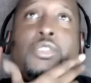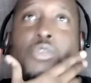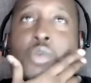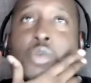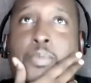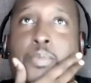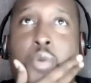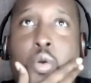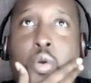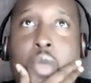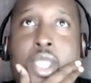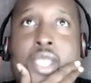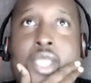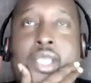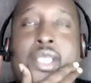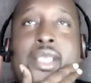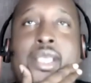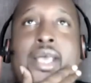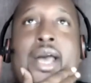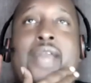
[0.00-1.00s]
to a
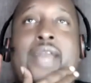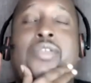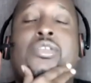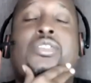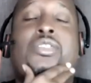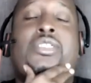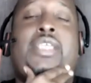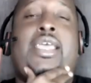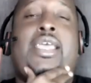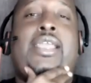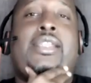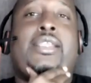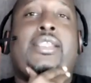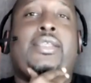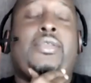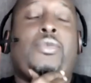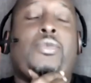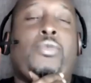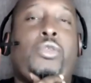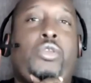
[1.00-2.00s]
point, I understand
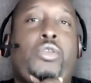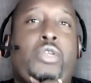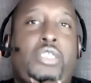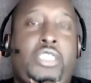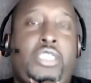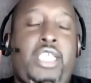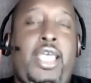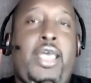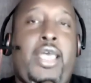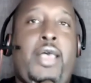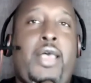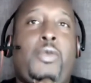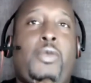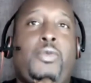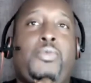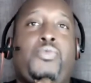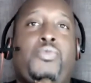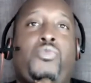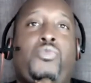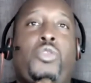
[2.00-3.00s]
it. When you're a
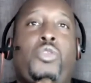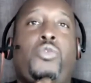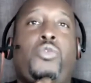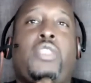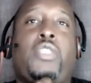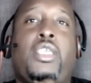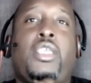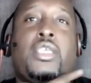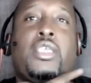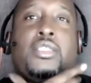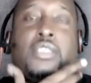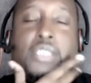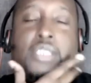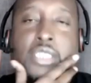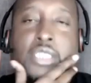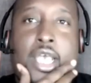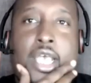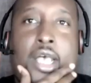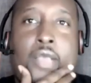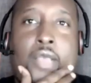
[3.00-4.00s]
child, you think as a
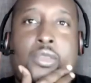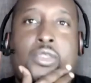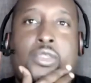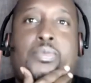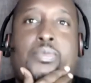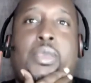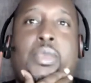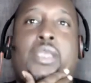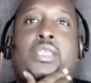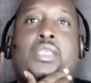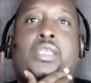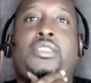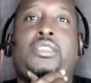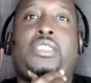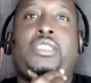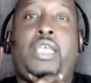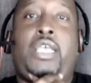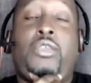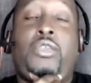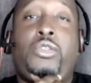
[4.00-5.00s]
child, you speak as a
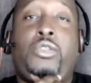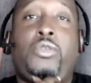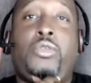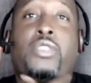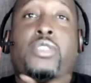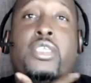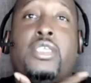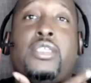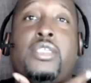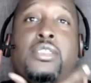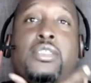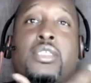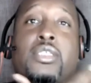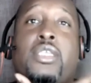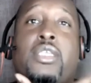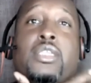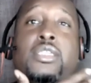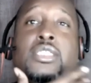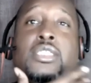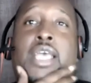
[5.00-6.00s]
child, you do things
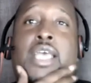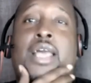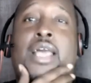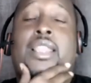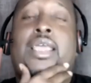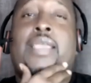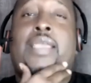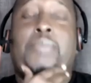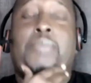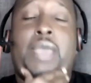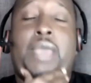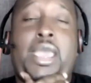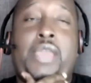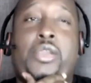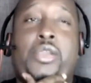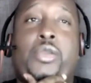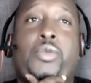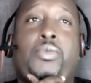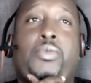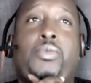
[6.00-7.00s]
in a childlike
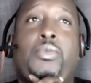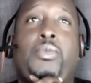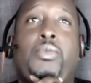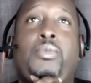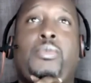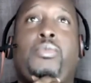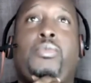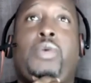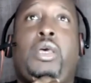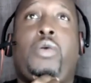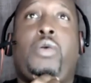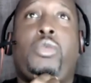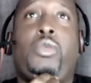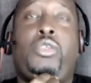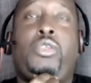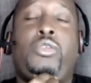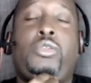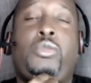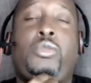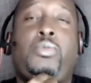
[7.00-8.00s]
manner. But
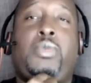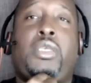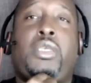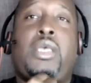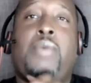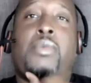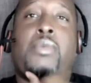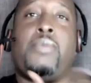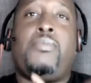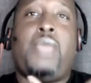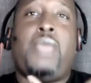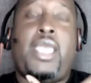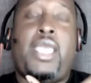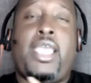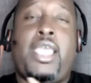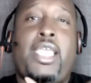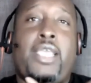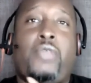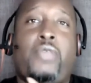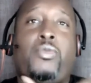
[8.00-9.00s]
when you become a
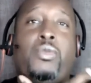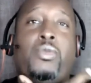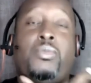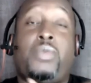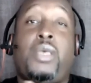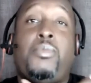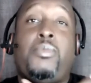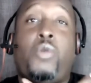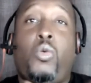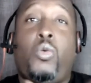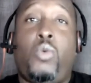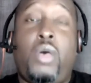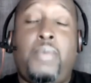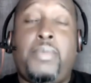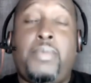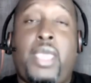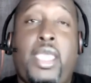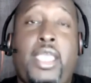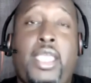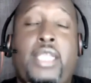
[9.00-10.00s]
man, when you become a
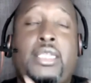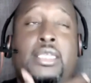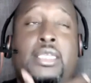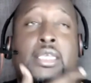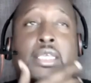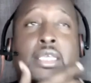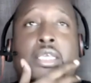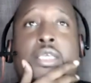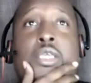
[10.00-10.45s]
woman,